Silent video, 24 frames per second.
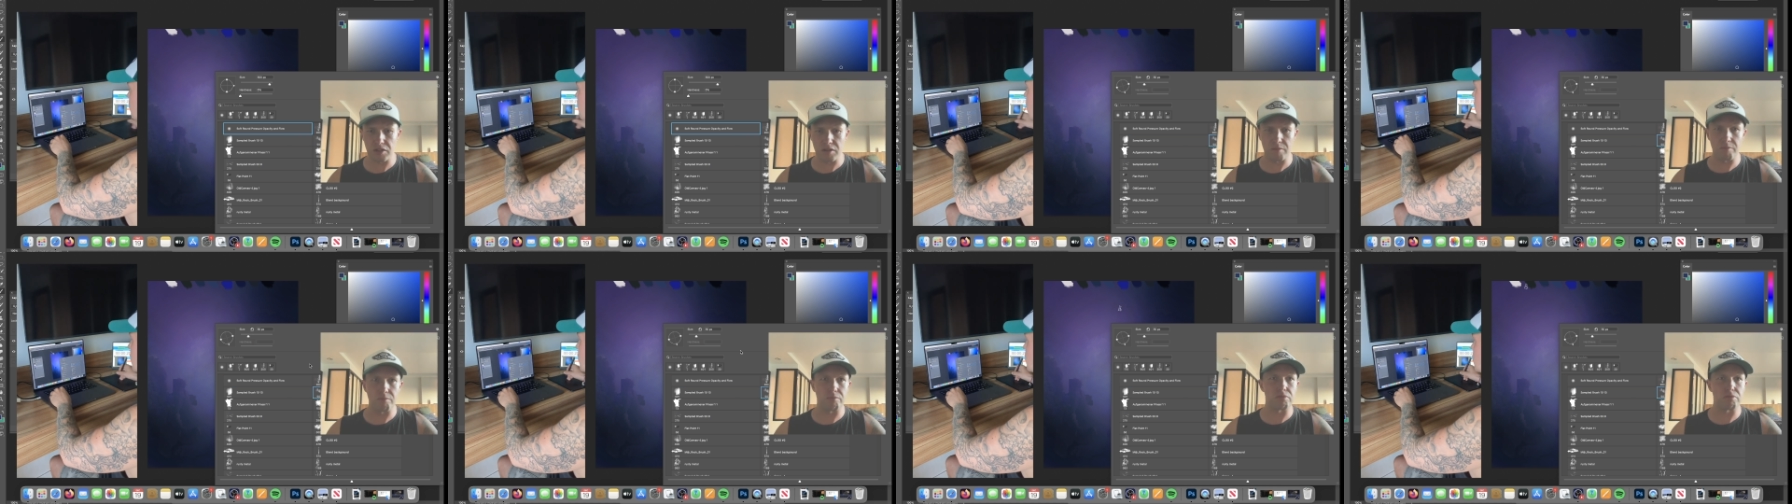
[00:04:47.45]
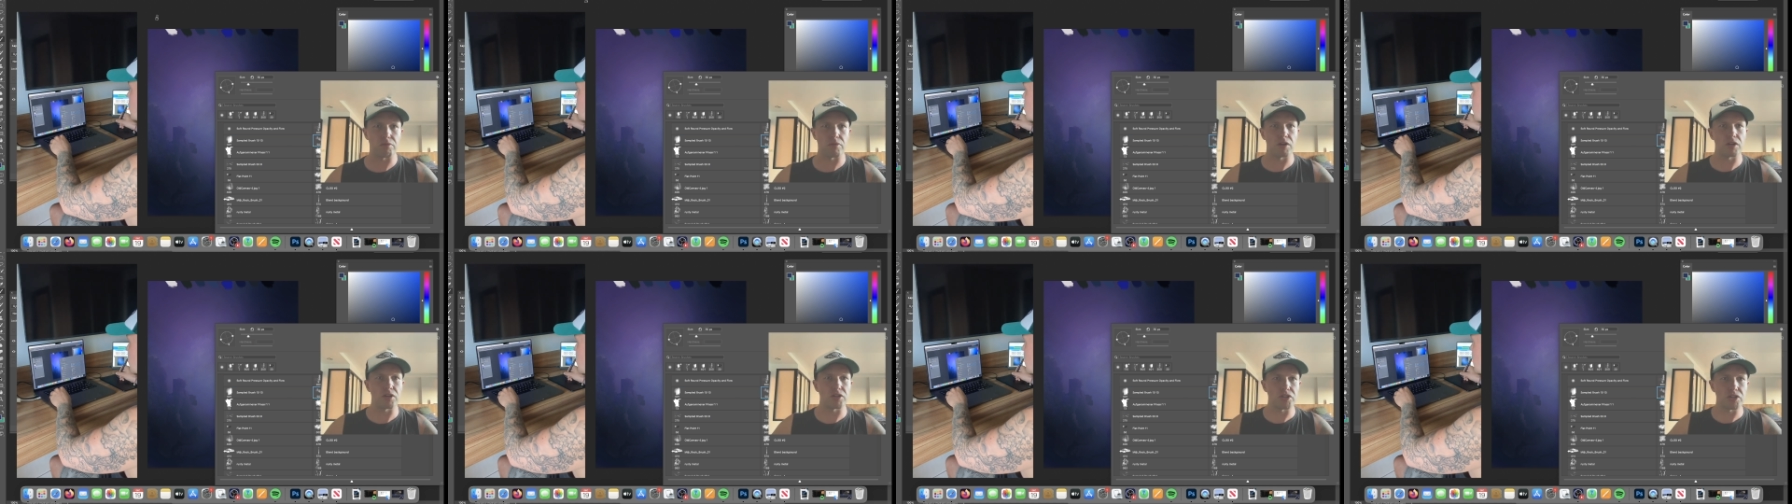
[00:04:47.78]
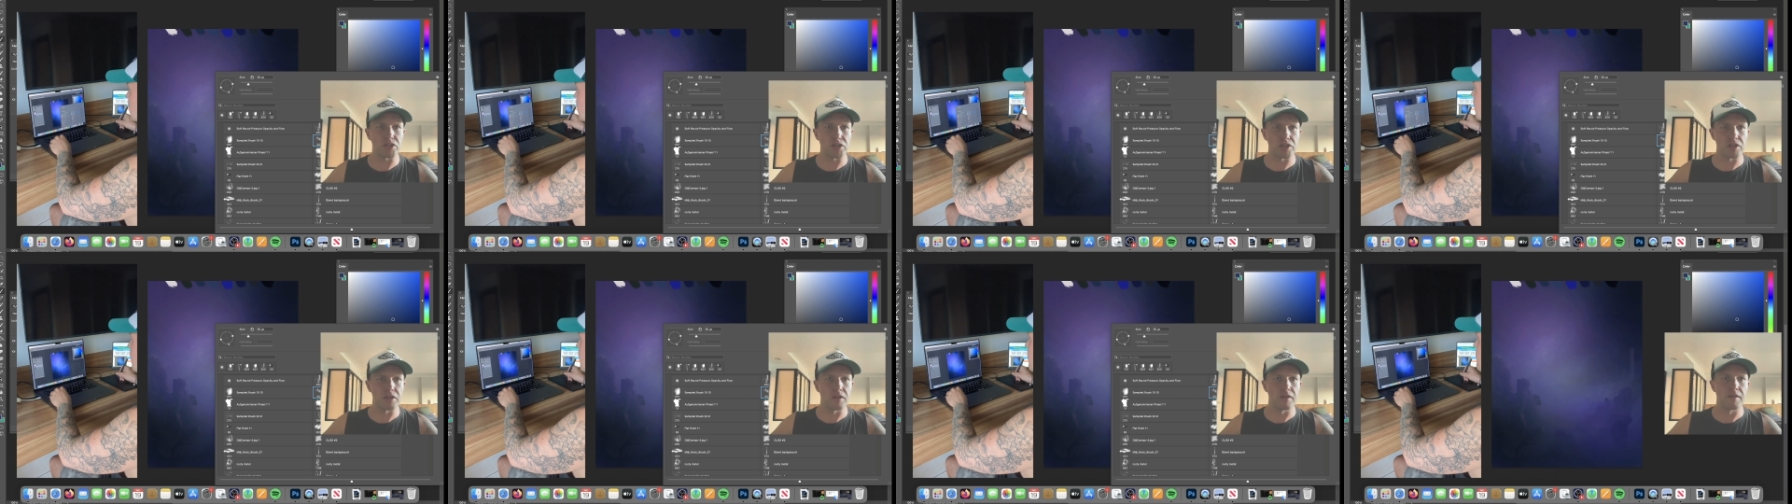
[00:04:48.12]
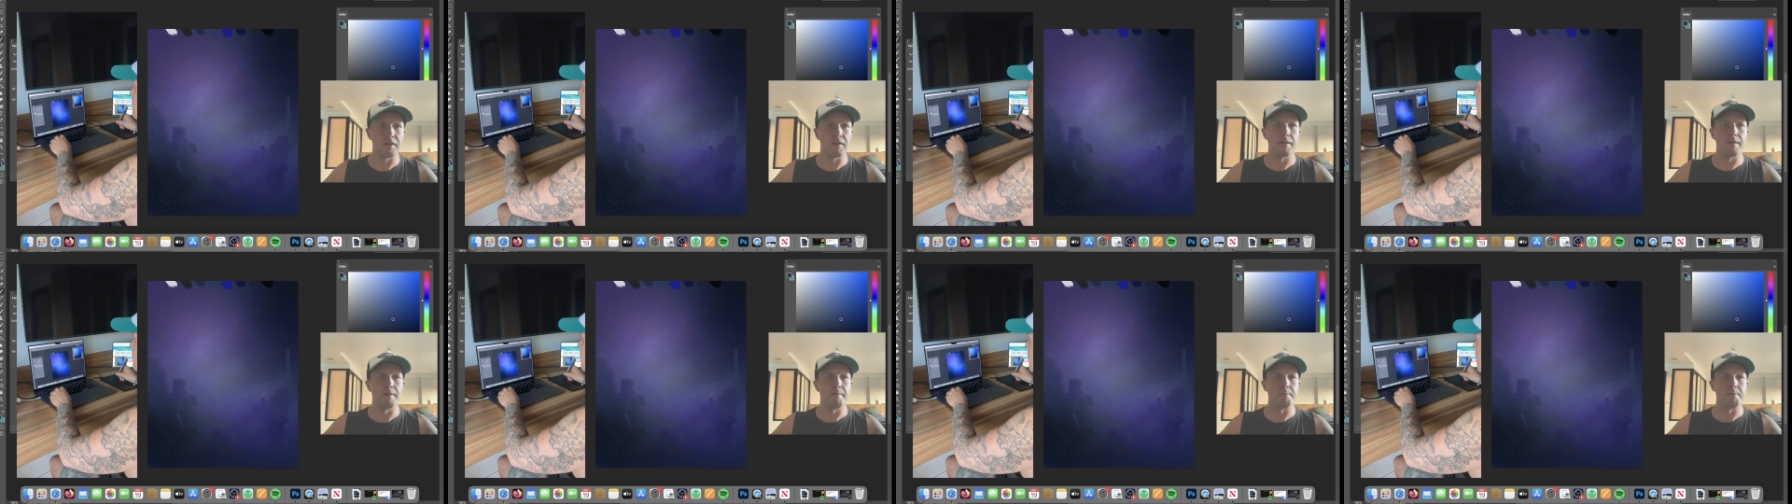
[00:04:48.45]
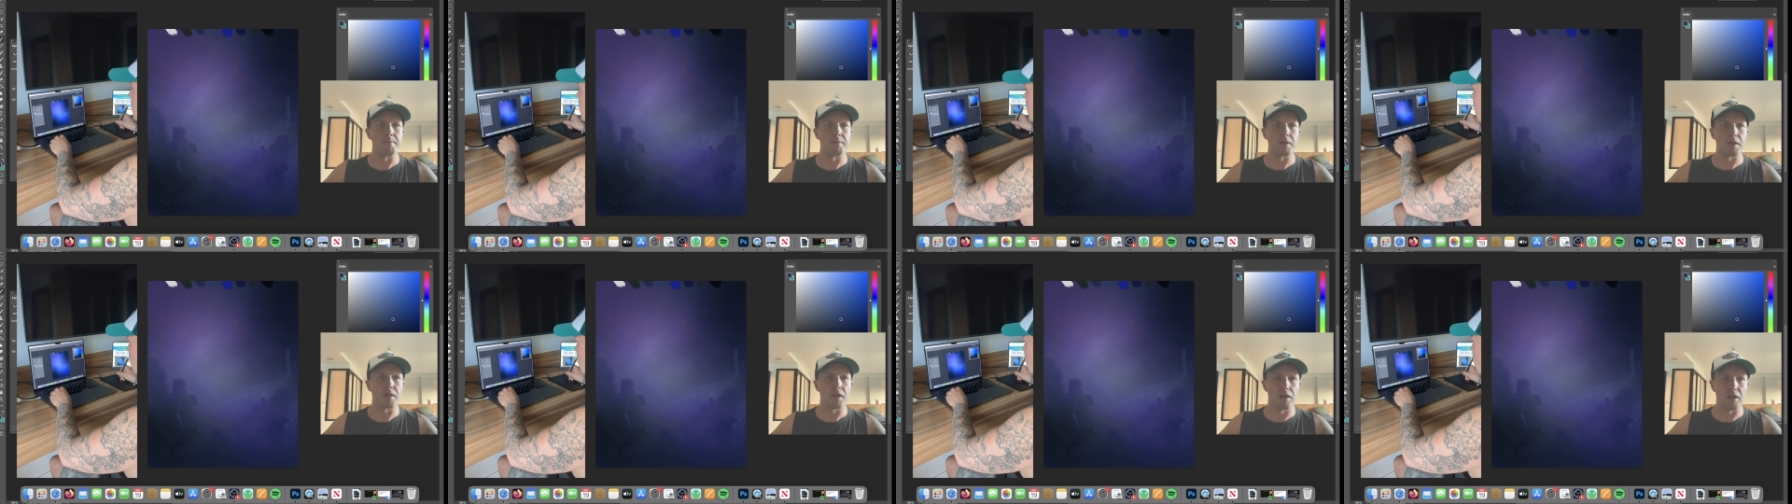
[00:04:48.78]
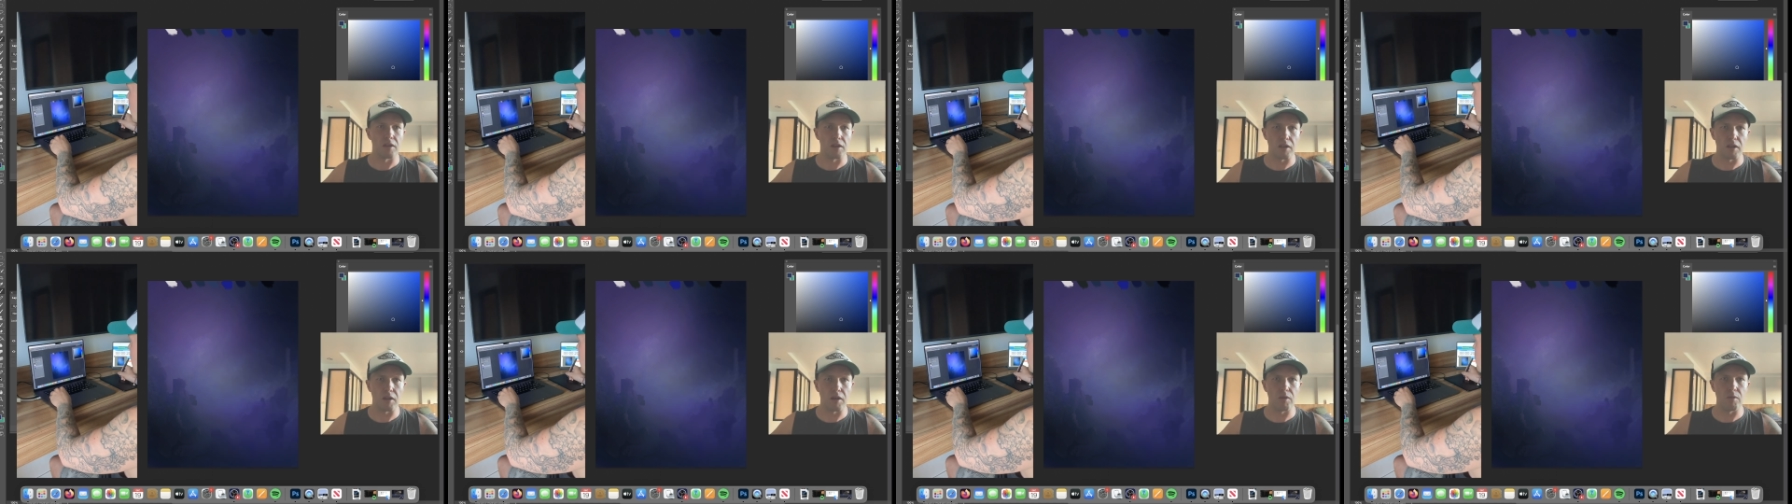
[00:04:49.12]
brush,
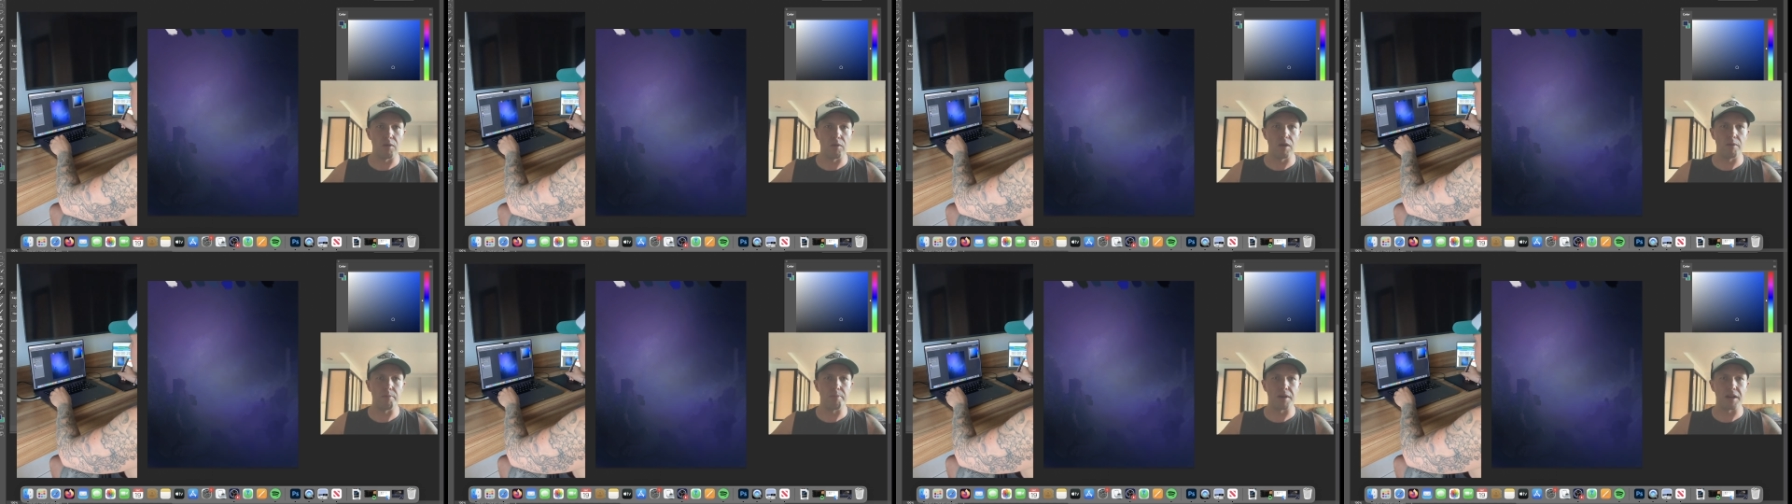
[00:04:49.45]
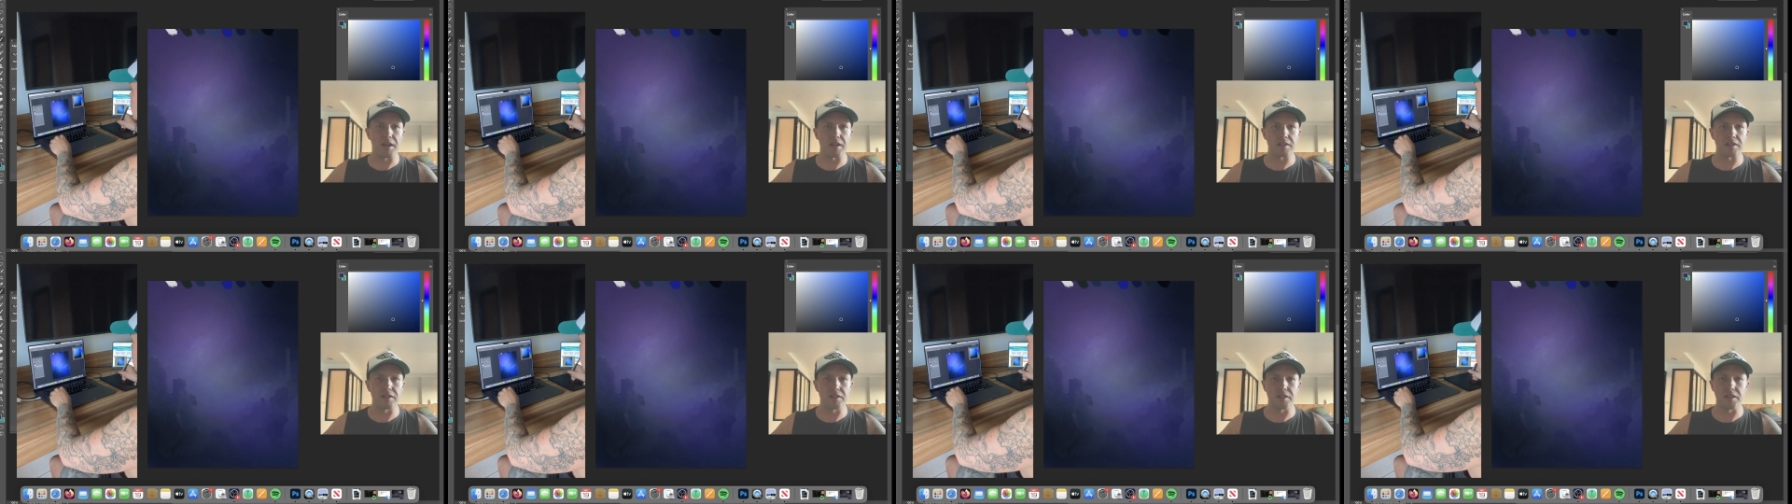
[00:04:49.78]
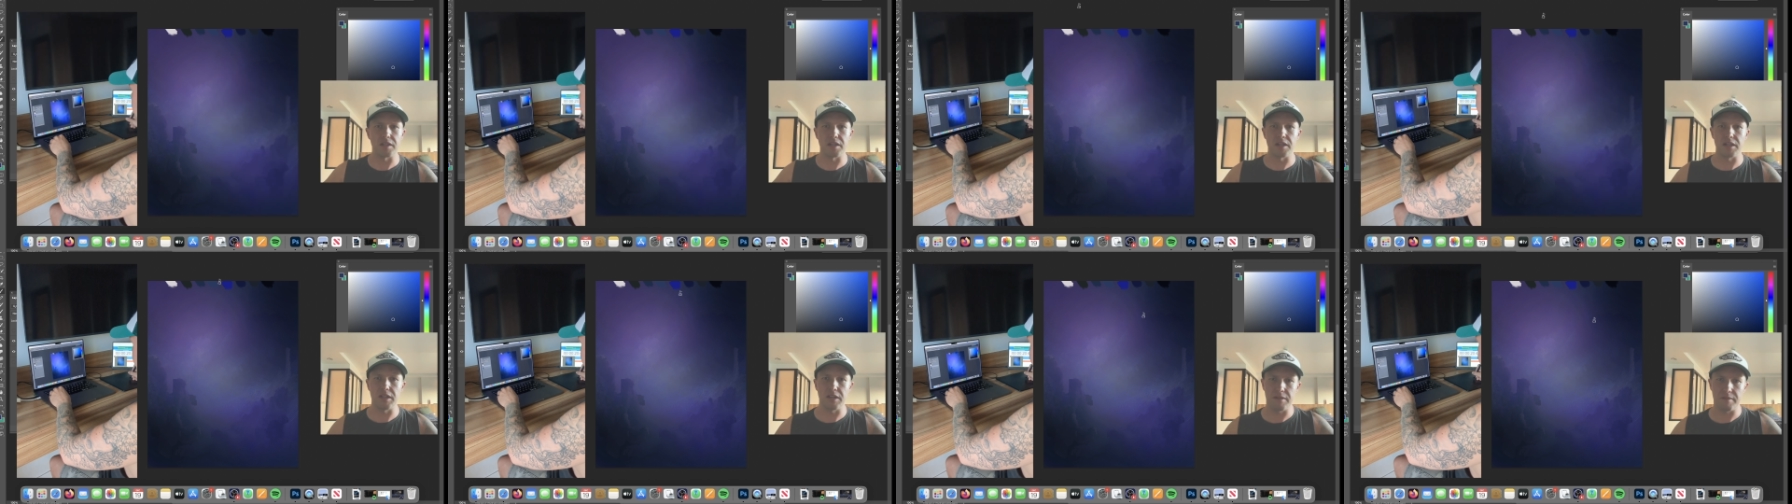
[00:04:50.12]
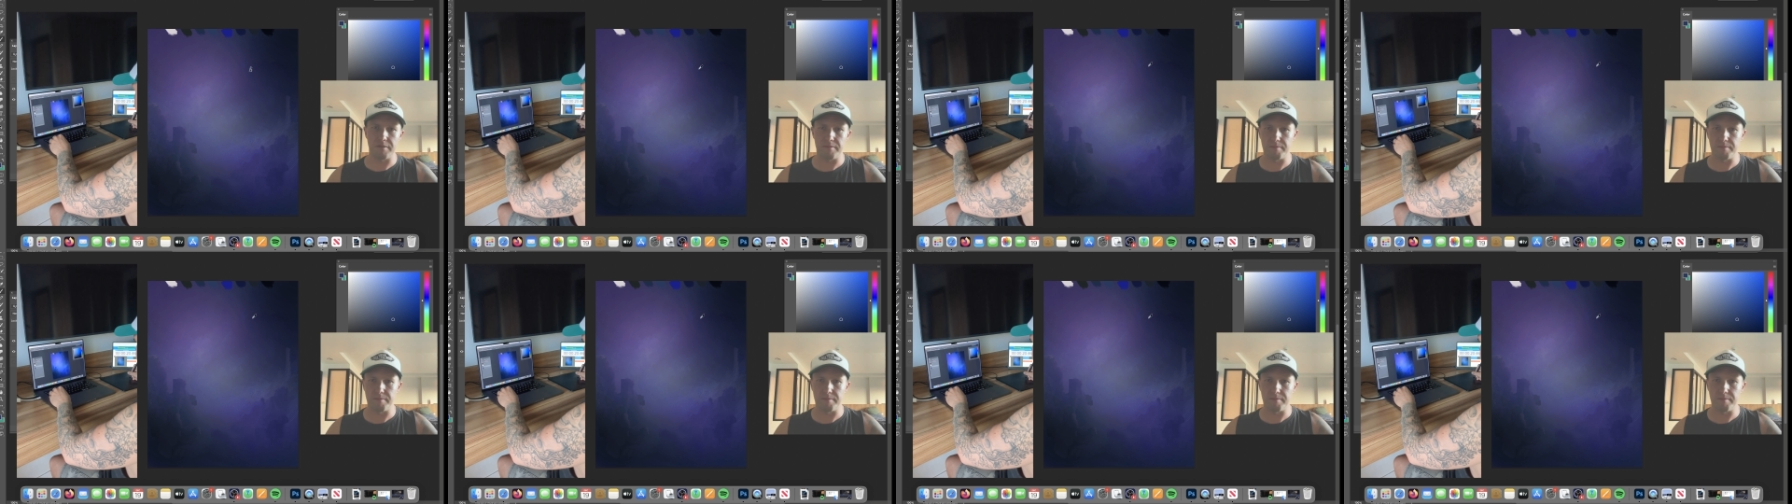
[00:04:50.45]
low opacity,